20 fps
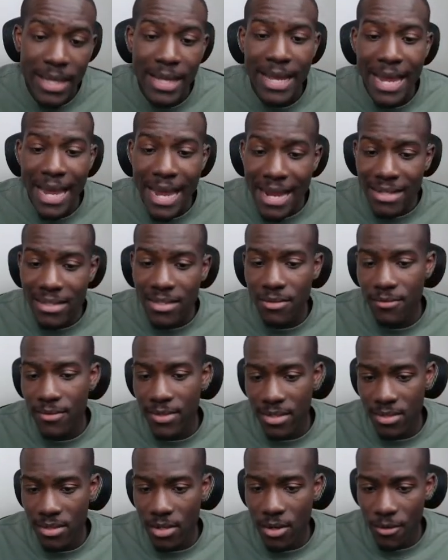
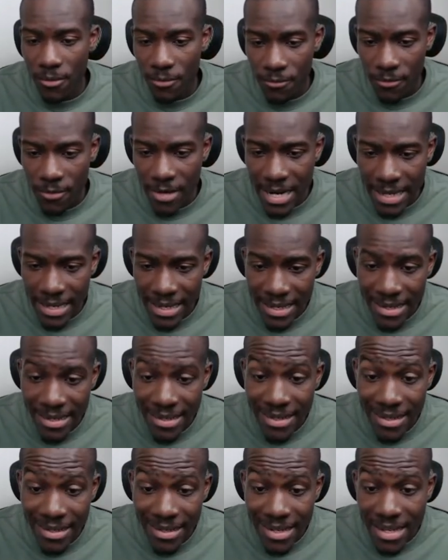activists on Friday
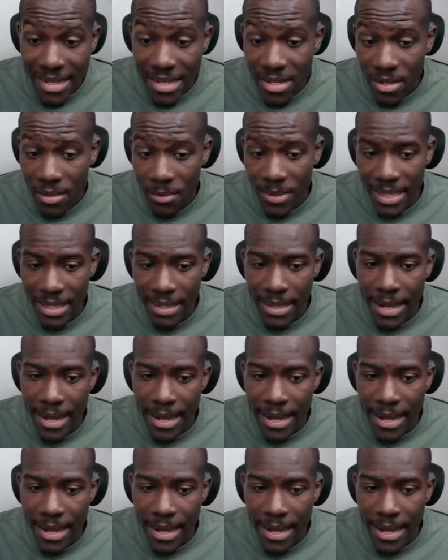condemned an